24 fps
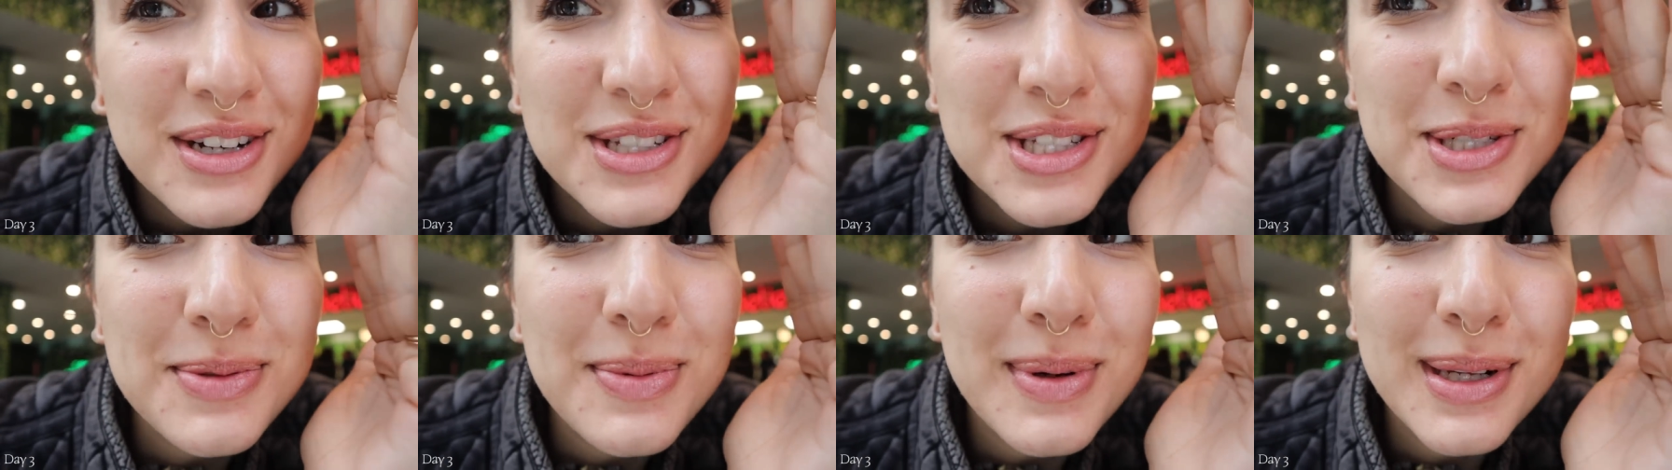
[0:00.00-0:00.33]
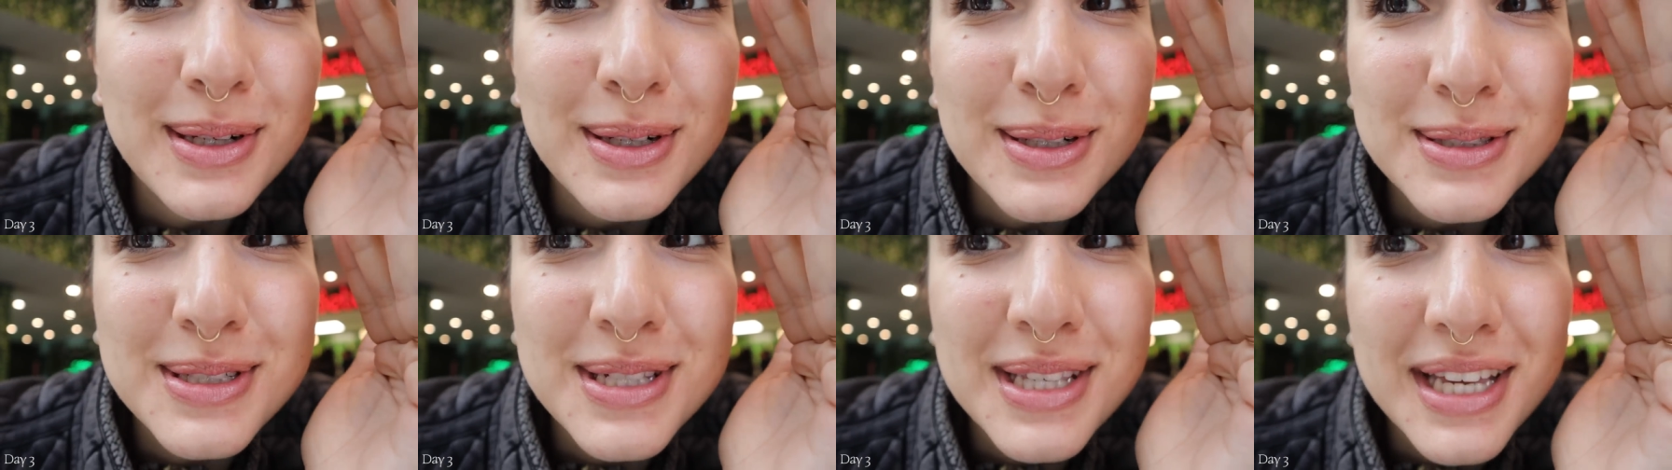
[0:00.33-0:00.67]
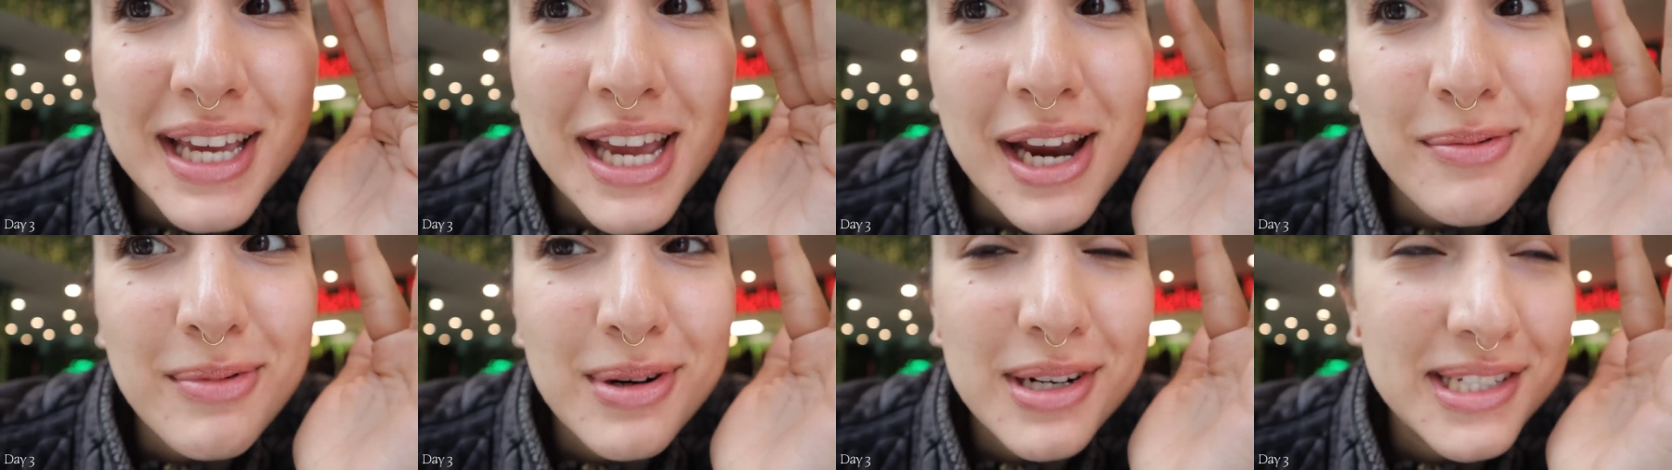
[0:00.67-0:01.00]
super close to the
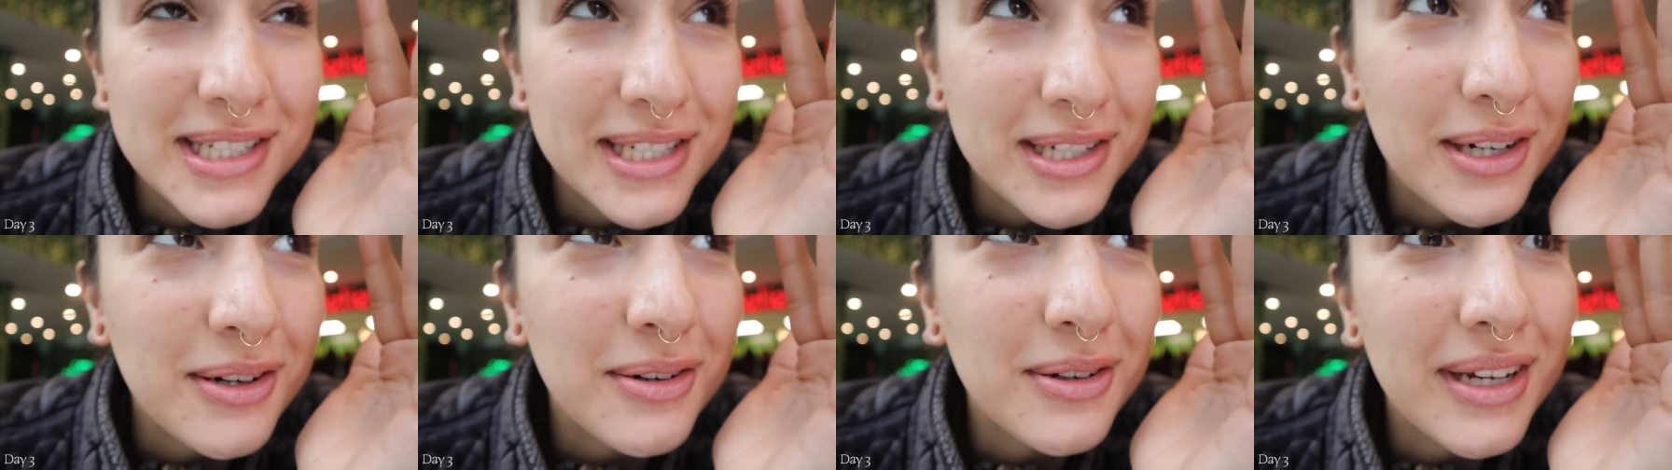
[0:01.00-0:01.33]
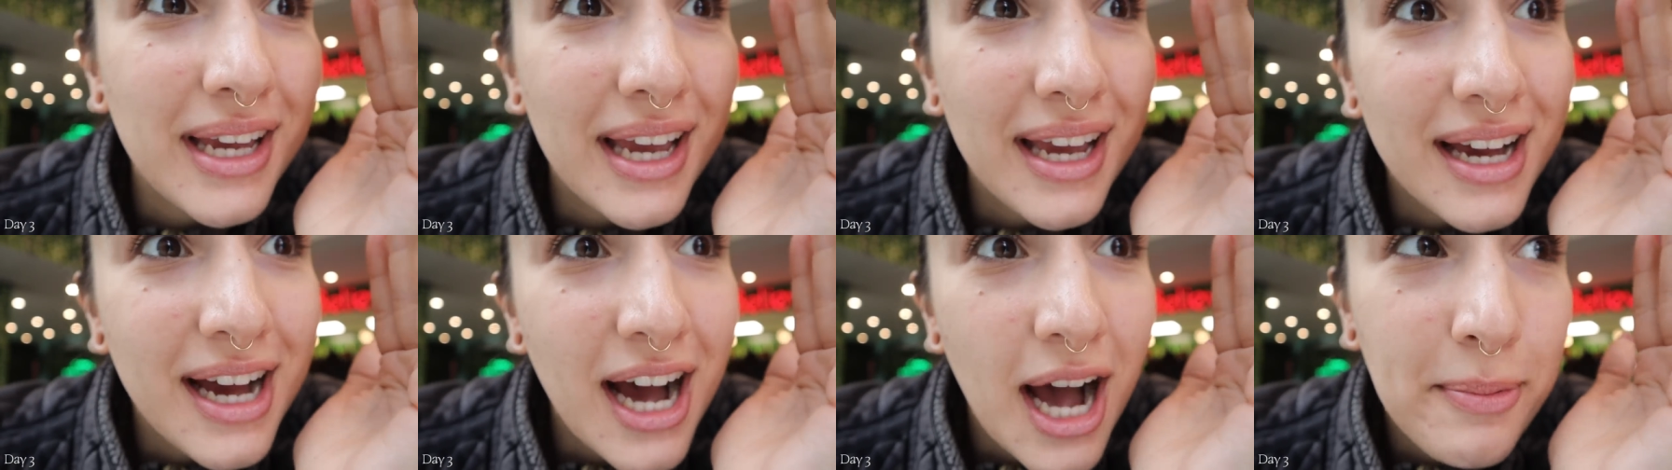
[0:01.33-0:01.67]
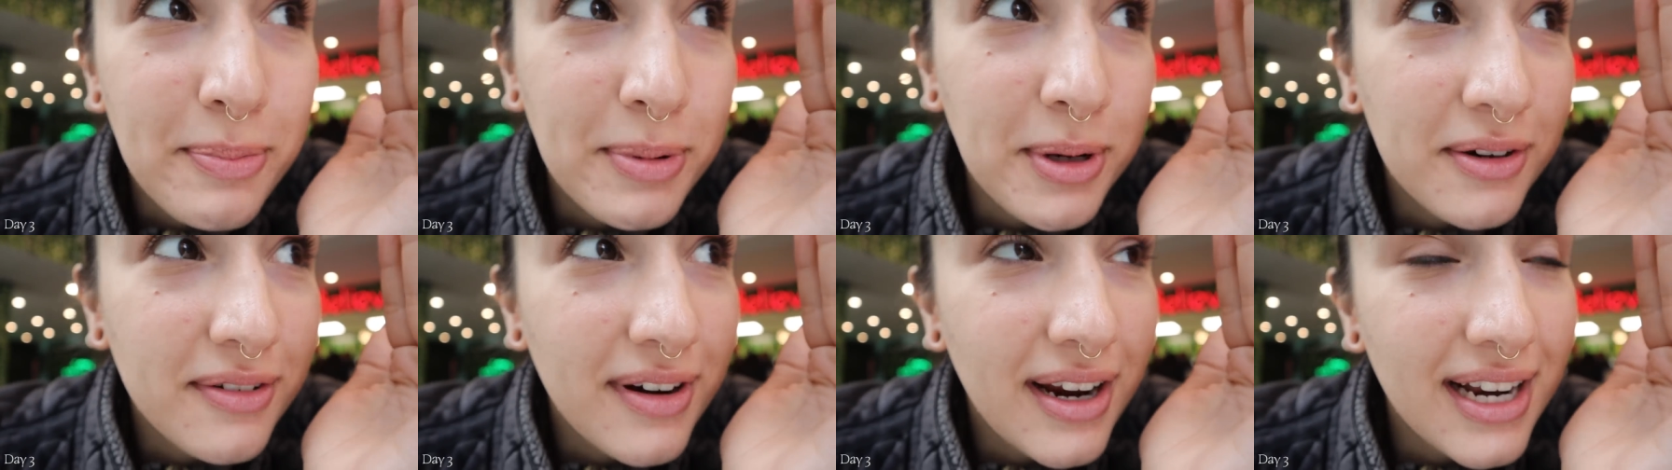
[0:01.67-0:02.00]
camera so I don't get
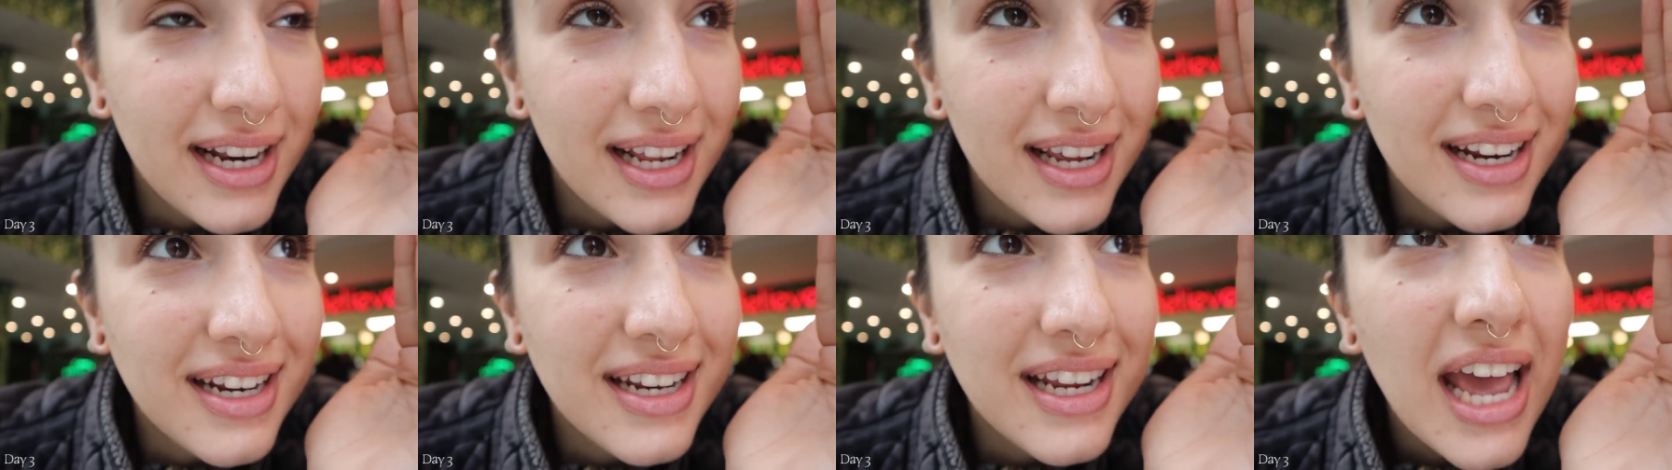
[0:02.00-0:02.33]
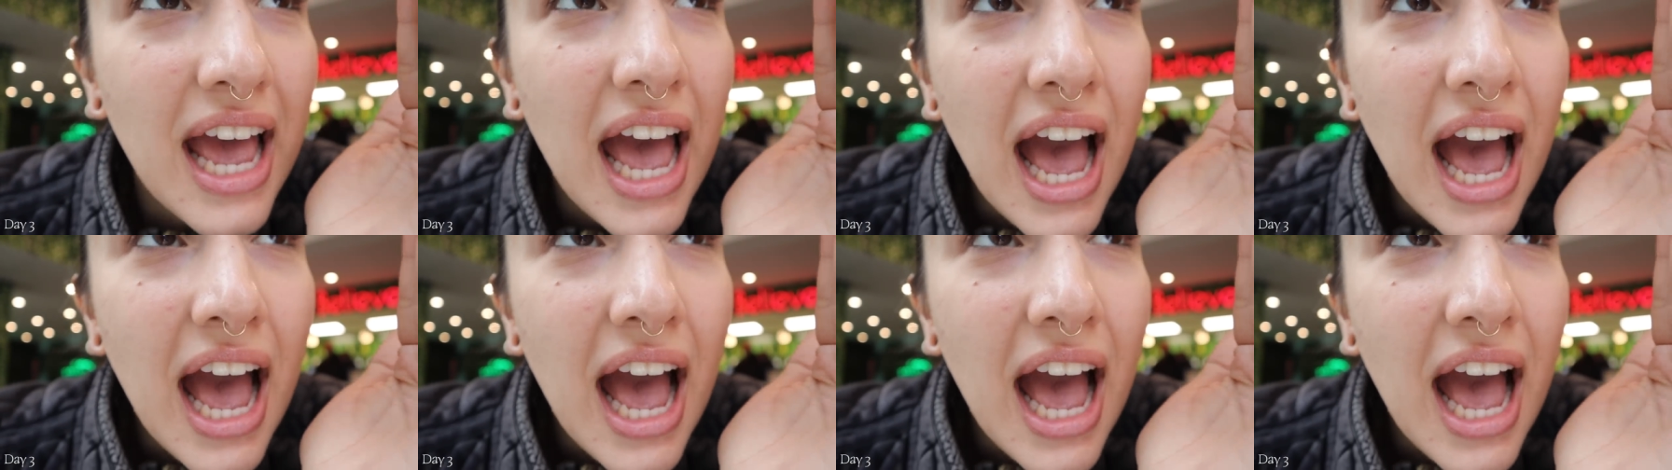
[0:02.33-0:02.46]
copyrighted.